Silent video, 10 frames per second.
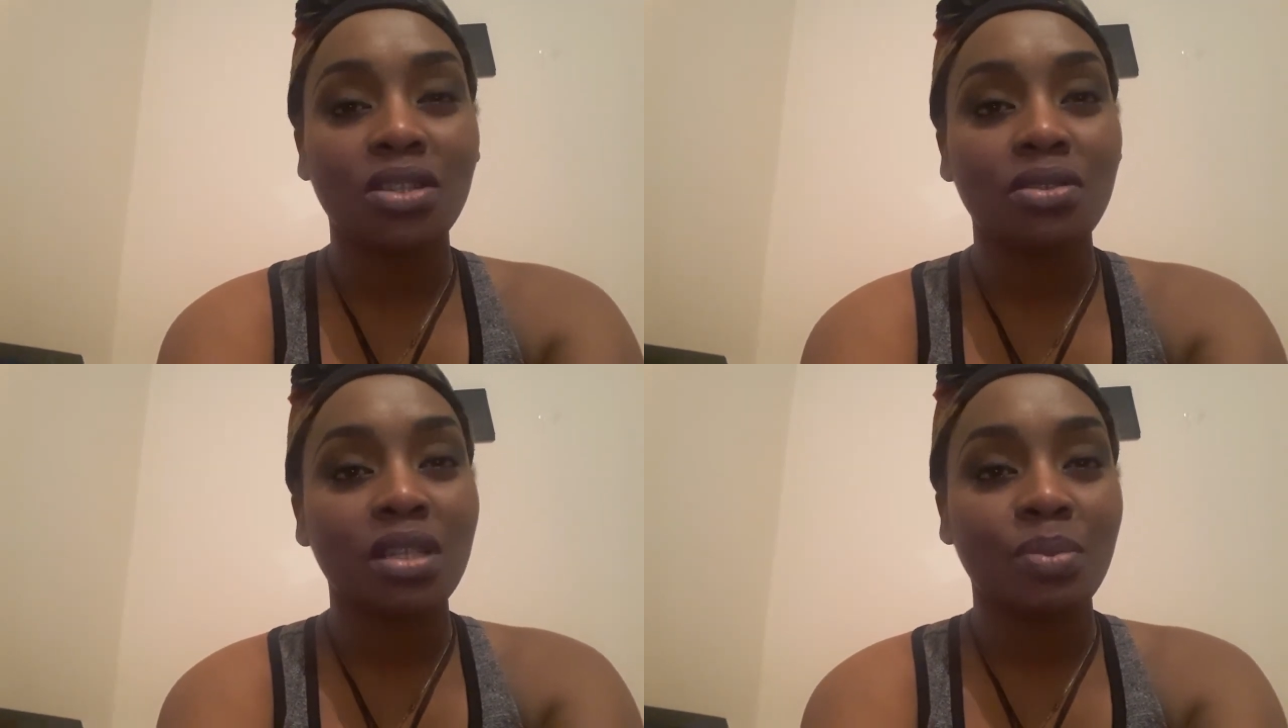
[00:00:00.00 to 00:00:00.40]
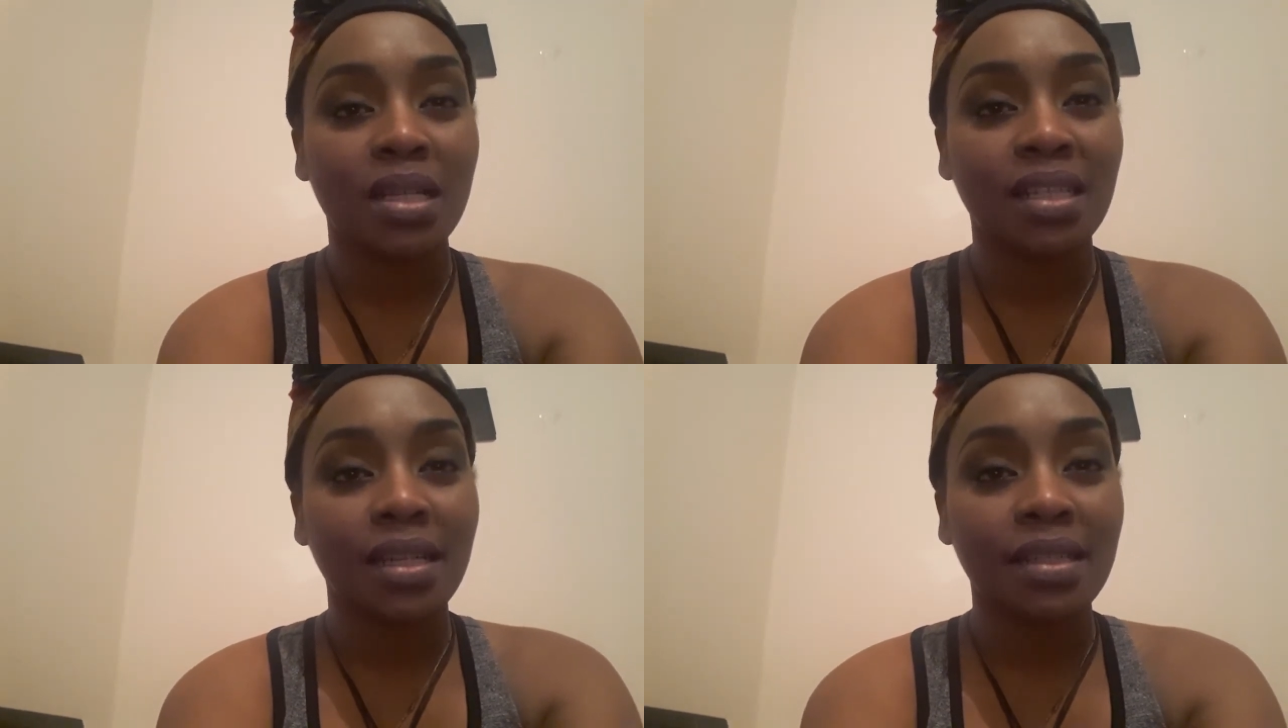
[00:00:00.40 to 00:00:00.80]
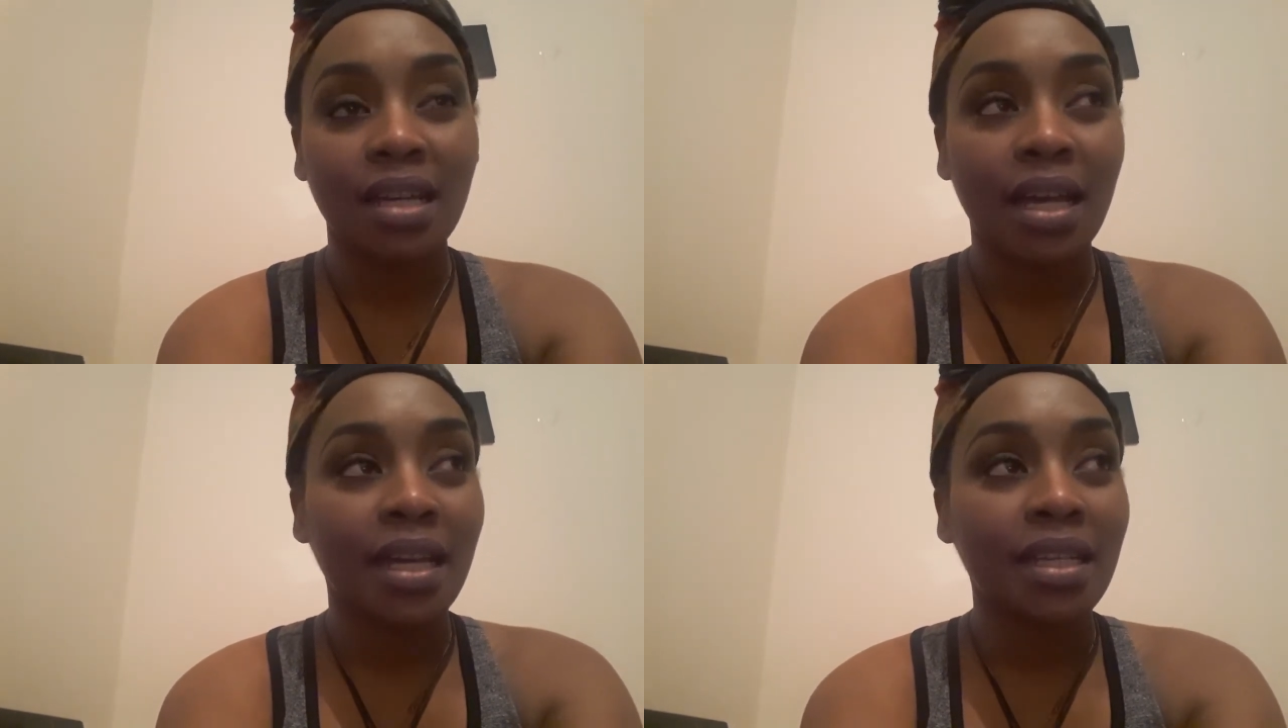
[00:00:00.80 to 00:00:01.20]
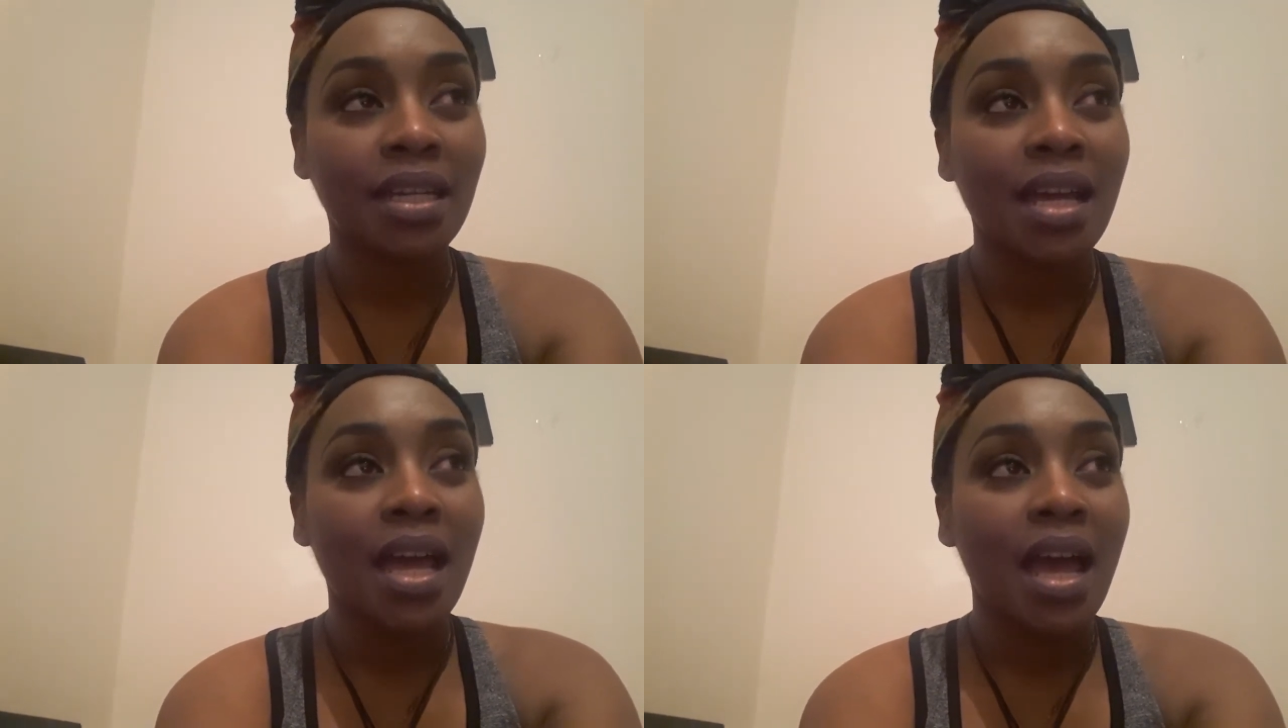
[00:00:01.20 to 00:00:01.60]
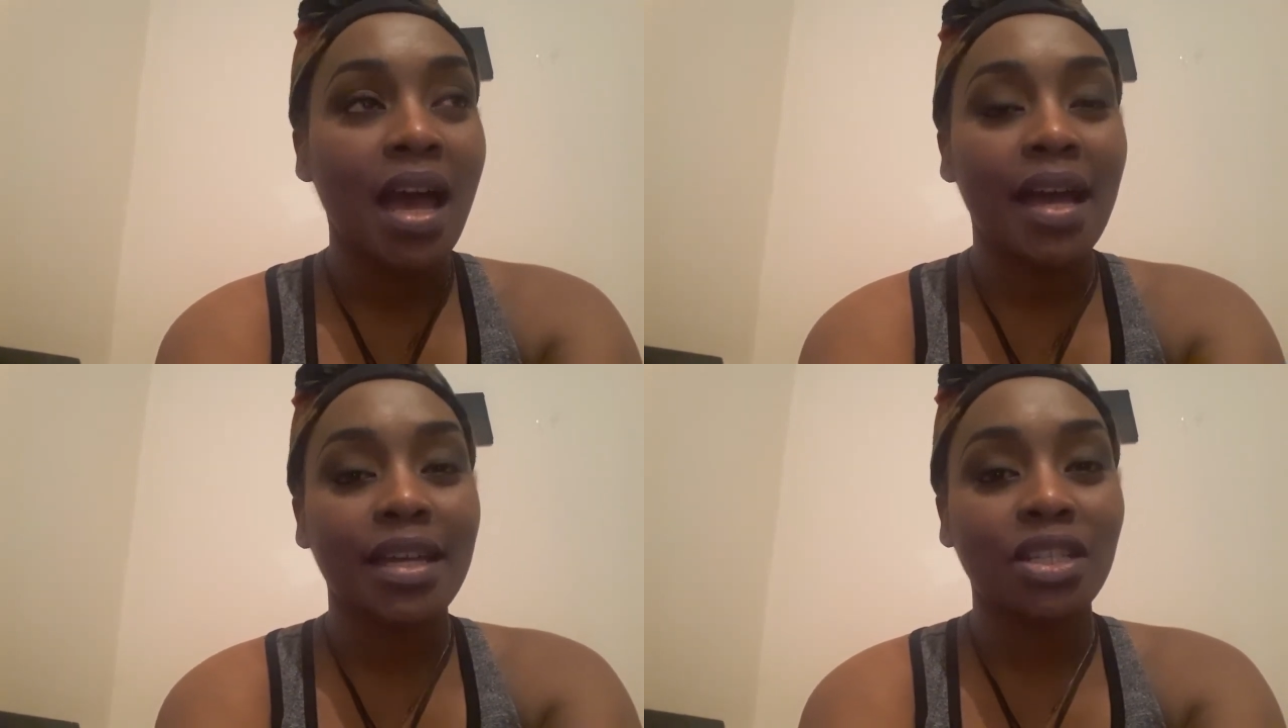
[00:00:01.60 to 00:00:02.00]
as soon as my dad died,
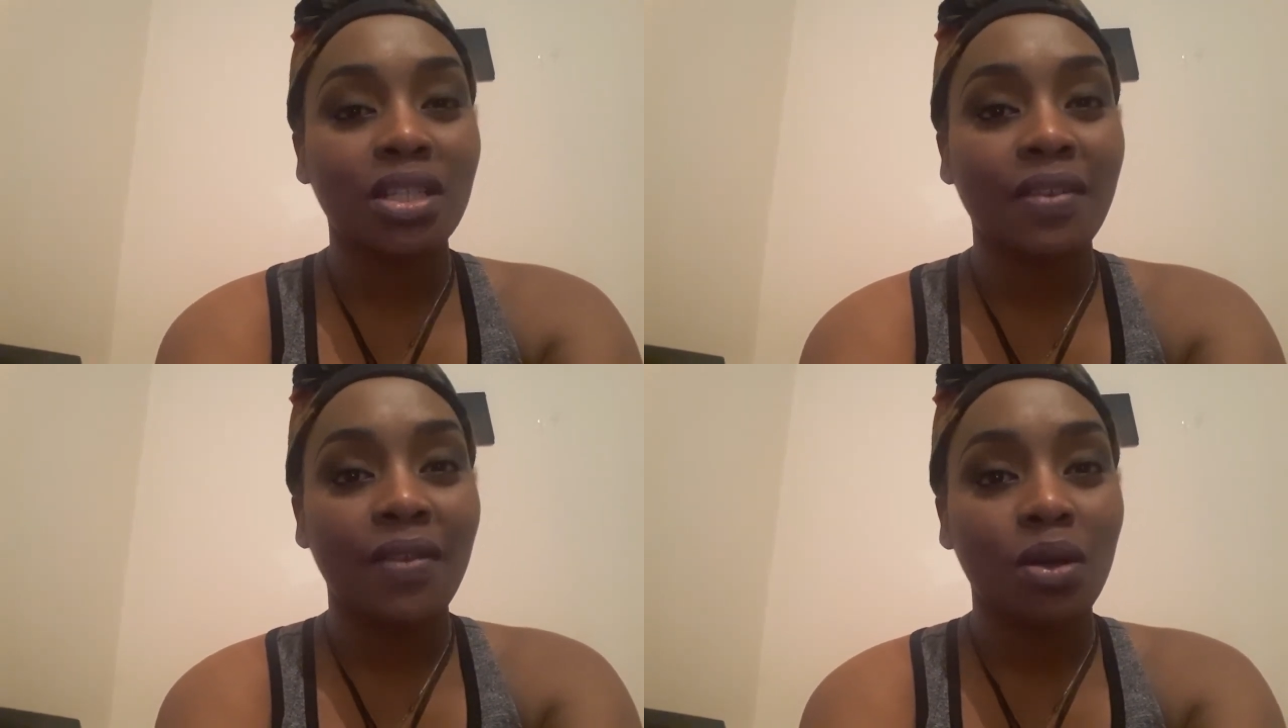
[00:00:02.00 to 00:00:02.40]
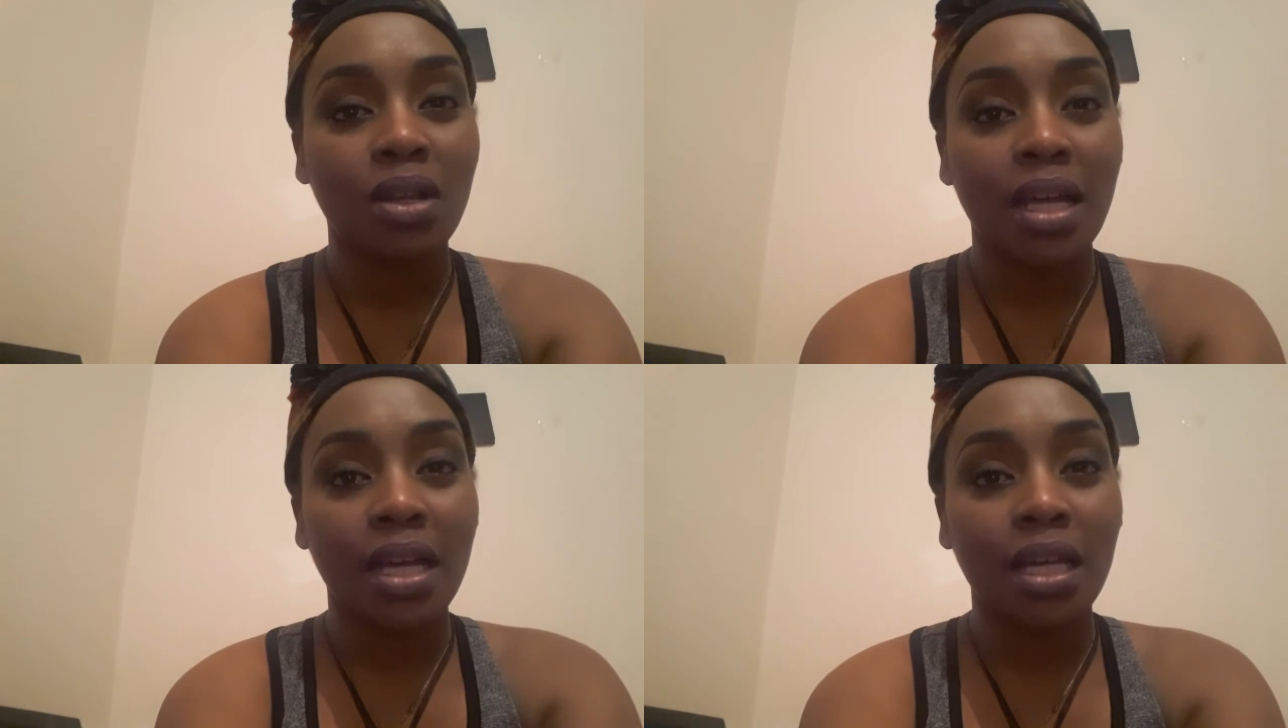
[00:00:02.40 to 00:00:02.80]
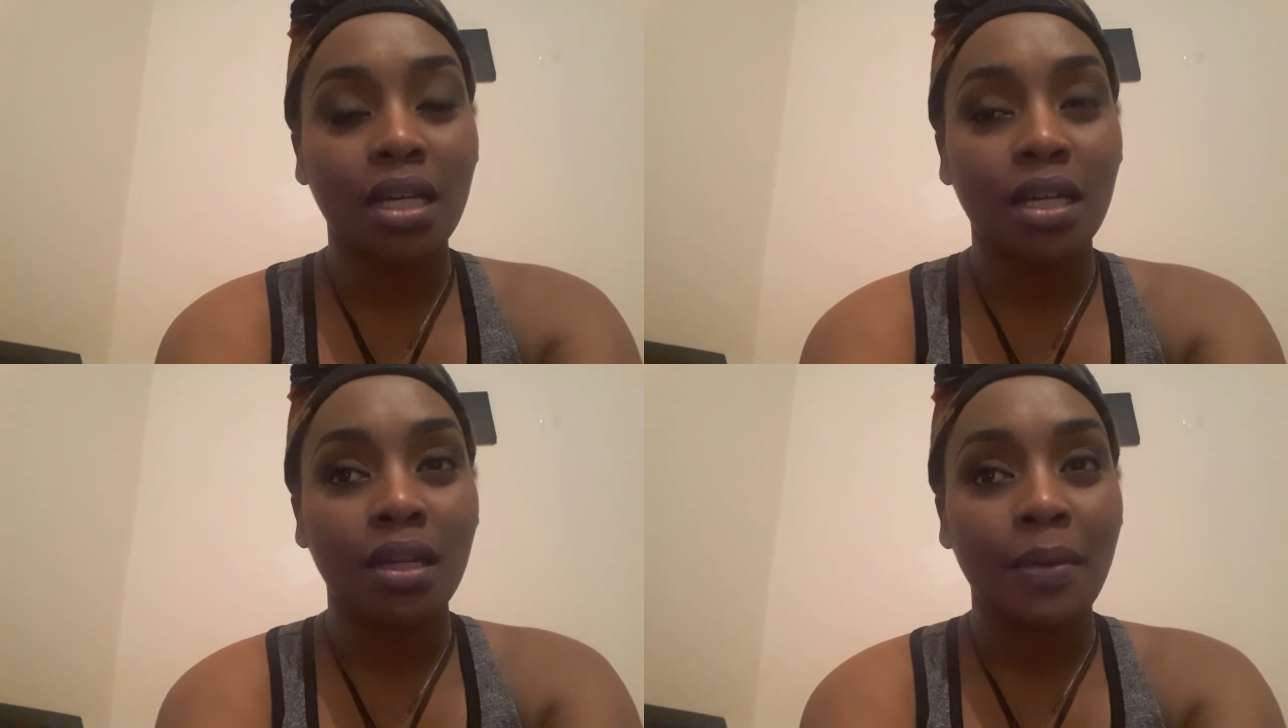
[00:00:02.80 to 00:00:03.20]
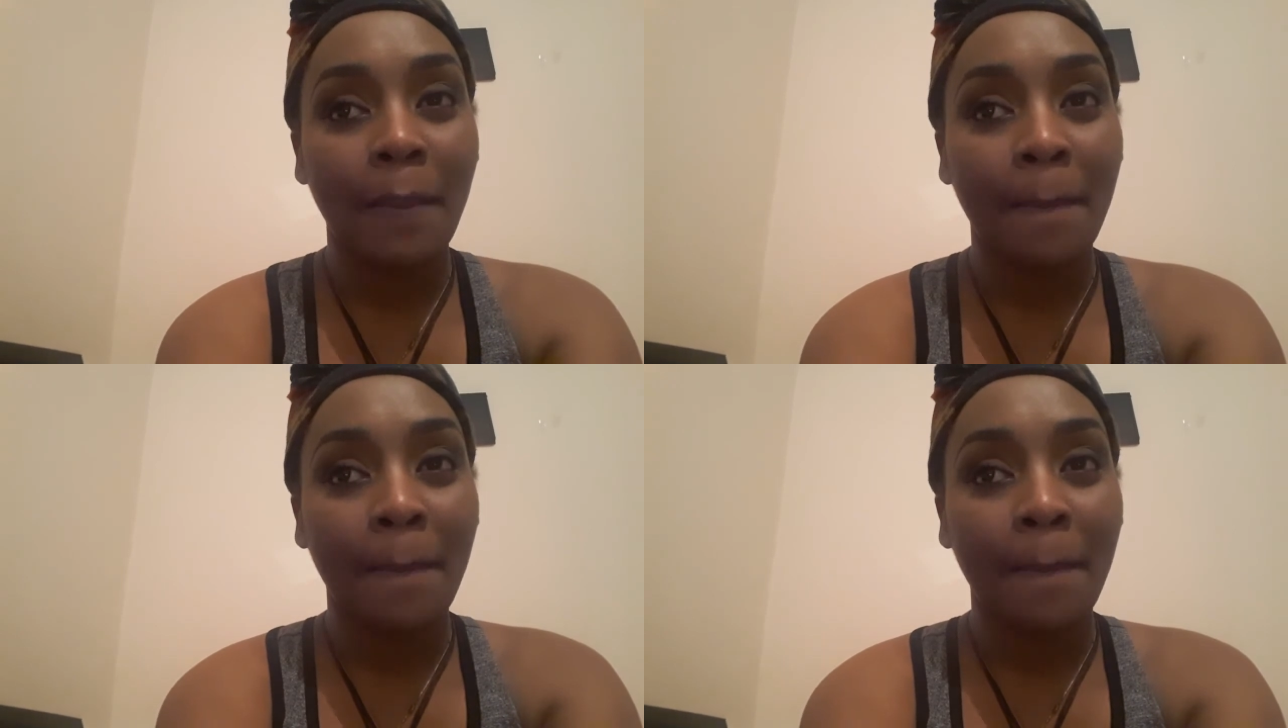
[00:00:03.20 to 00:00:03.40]
I just felt like